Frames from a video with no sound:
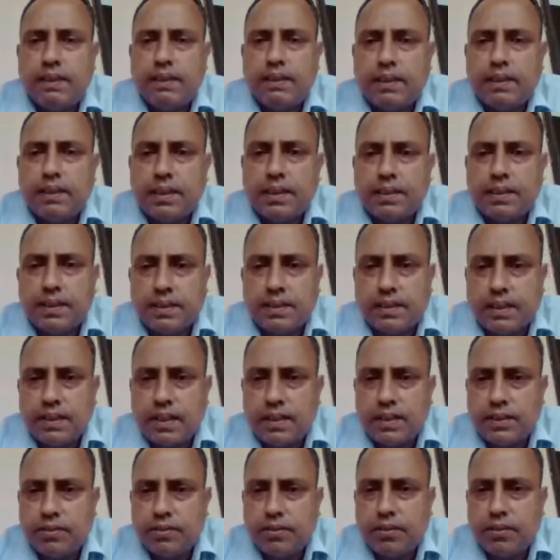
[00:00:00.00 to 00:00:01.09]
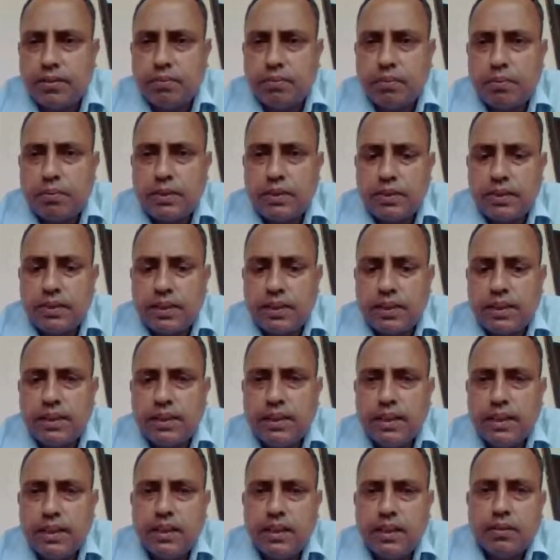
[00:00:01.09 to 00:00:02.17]
exercise 4.3,
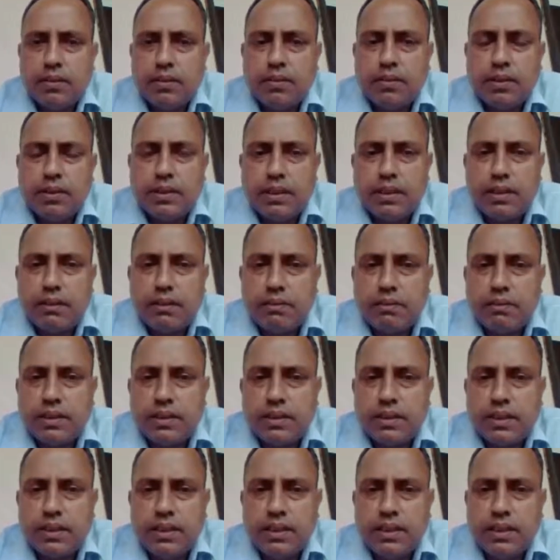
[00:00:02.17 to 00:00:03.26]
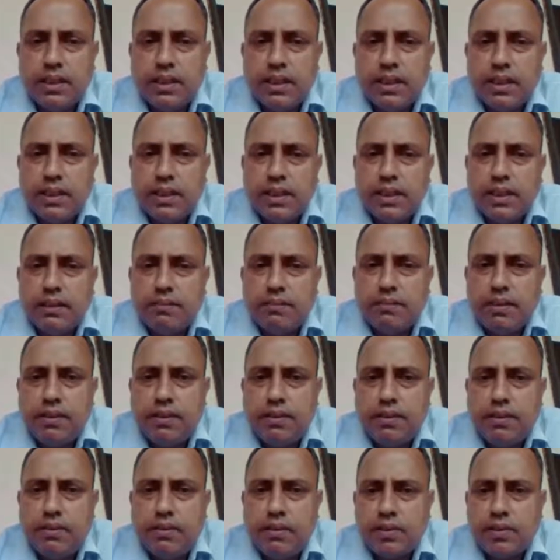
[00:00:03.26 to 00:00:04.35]
question number 3. If the
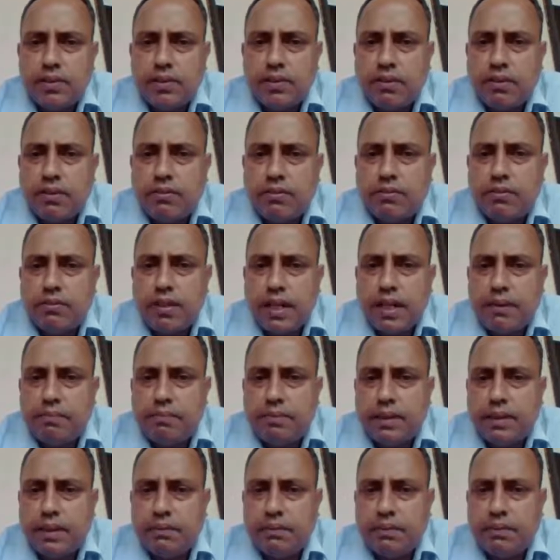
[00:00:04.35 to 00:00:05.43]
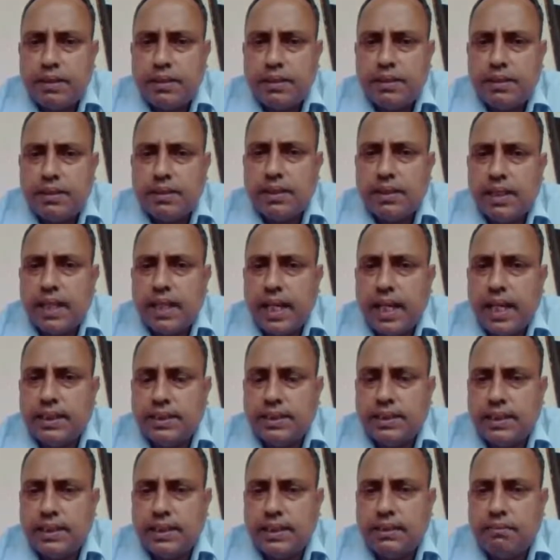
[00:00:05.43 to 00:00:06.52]
cost of 5 tables
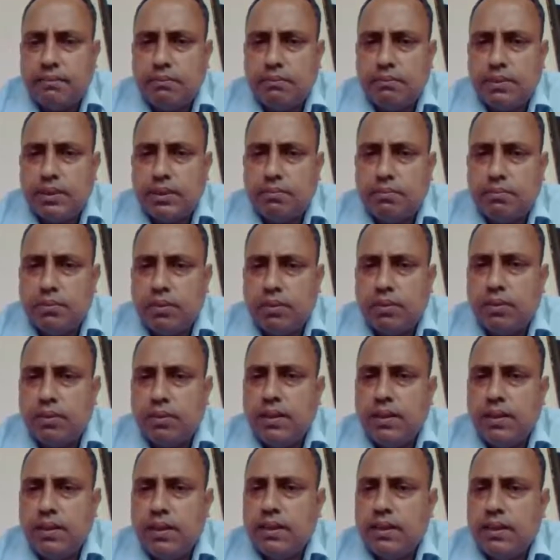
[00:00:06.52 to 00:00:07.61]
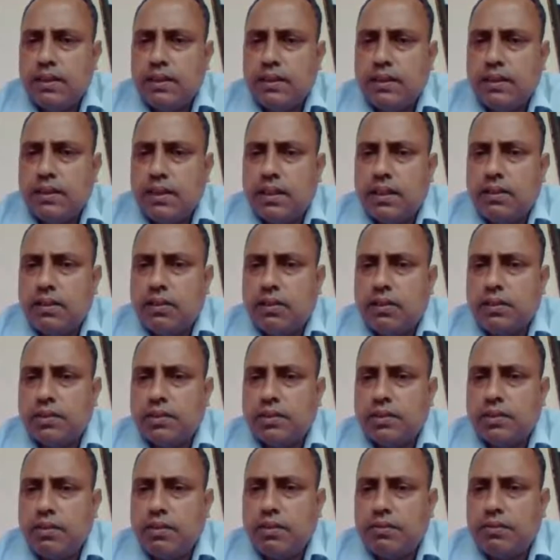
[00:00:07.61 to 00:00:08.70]
exceed, means more, the
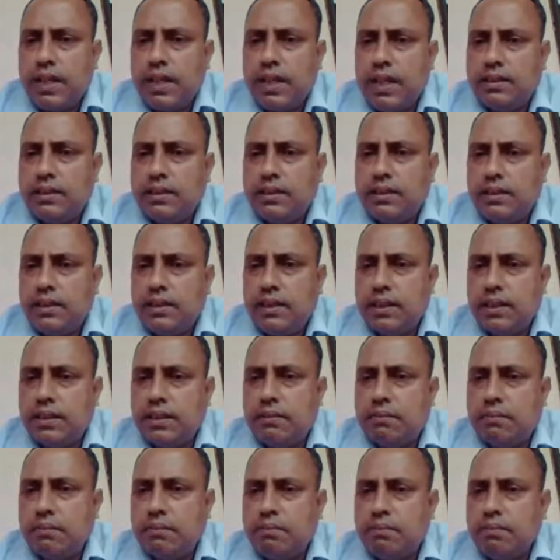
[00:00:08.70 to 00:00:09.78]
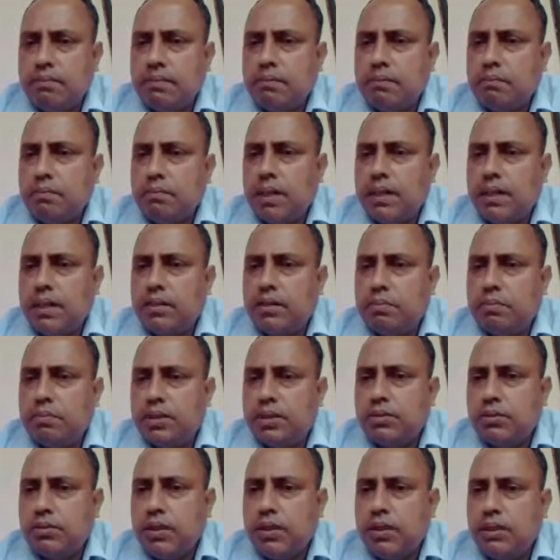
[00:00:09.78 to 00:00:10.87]
cost of 8 chair by
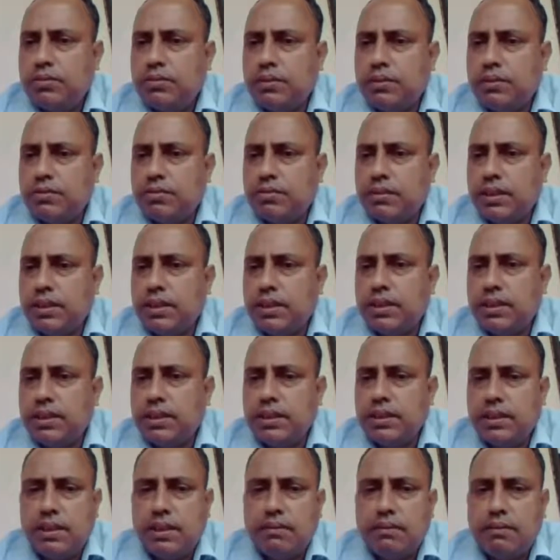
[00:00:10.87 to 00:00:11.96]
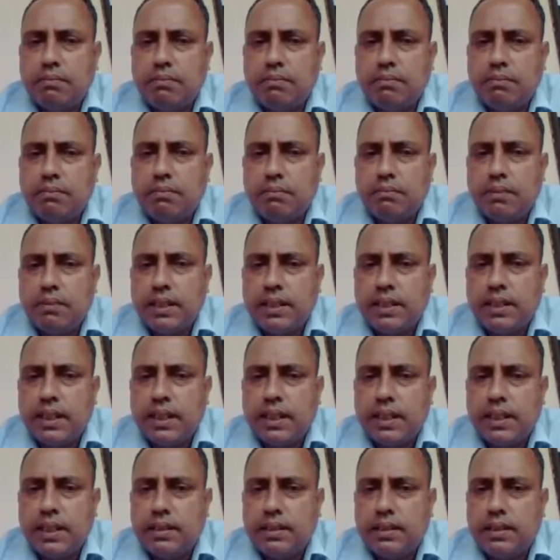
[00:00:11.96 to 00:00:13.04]
rupees 150, then by
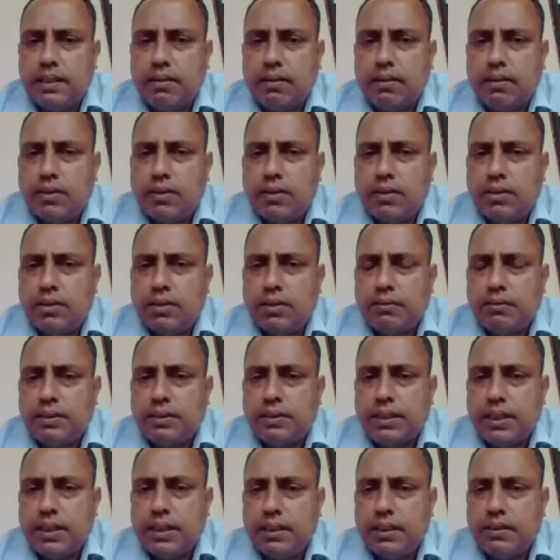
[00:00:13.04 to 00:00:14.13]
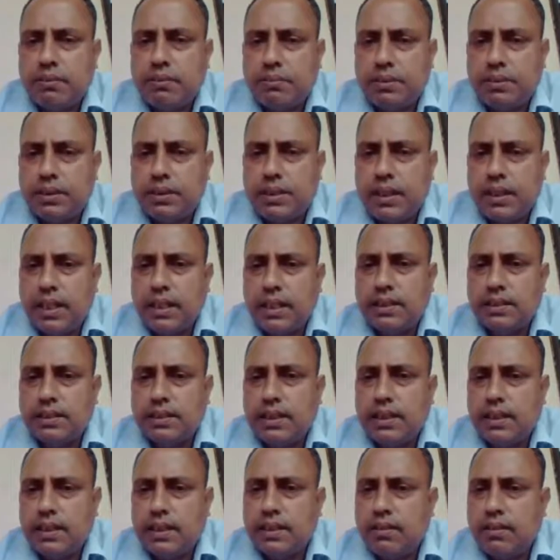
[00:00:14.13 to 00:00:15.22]
taking the cost of chair rupees x
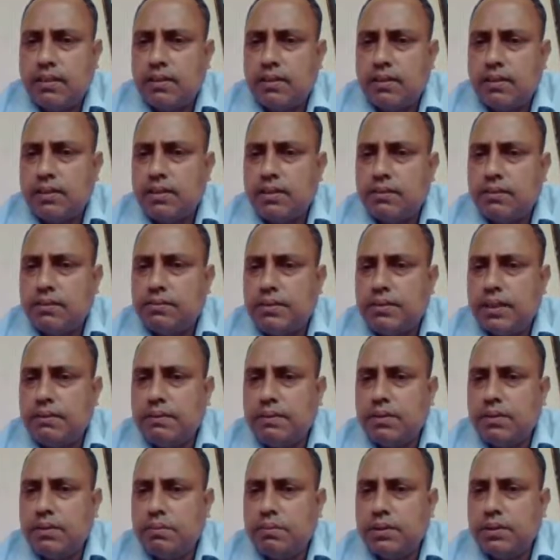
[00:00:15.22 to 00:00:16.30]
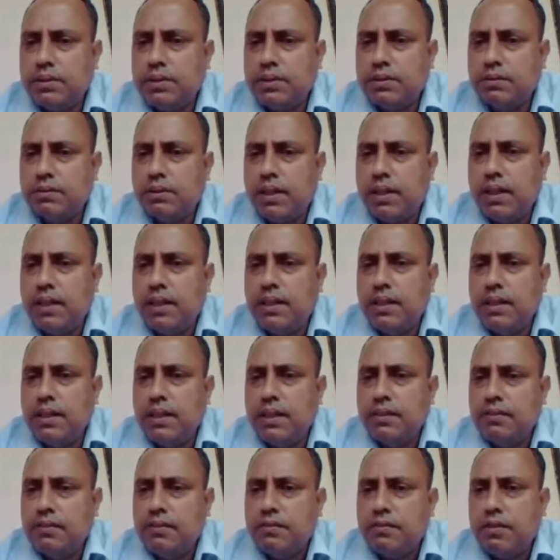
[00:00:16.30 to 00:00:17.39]
and the cost of table rupees y
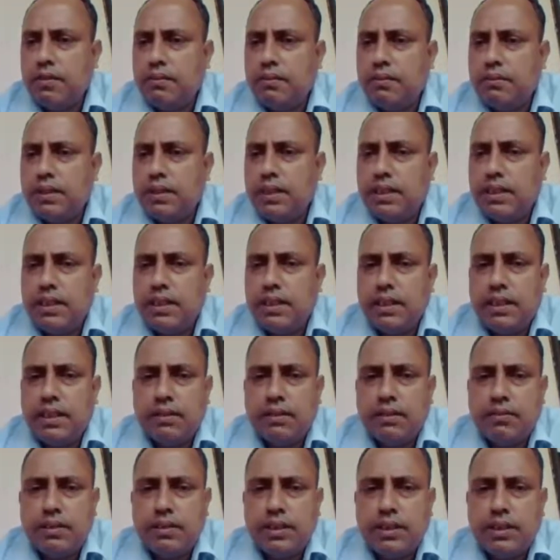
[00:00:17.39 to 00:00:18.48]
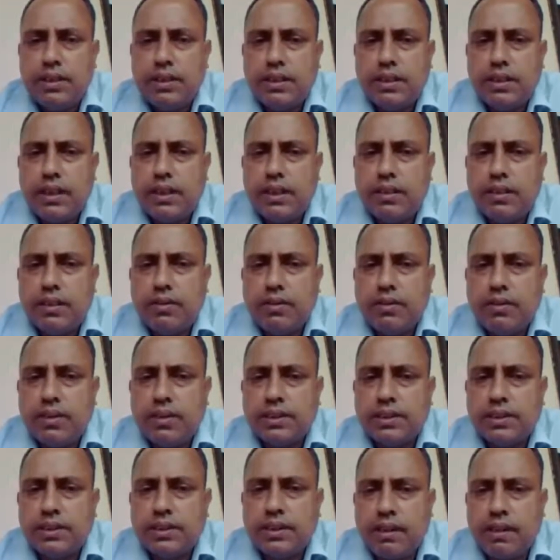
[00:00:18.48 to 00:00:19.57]
from a linear equation and draw
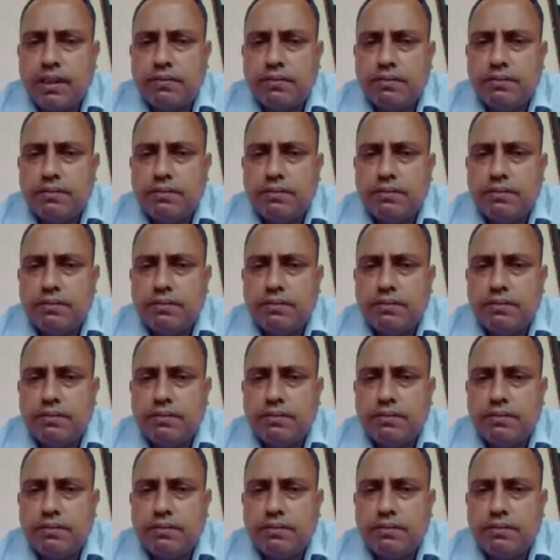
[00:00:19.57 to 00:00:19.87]
its graph.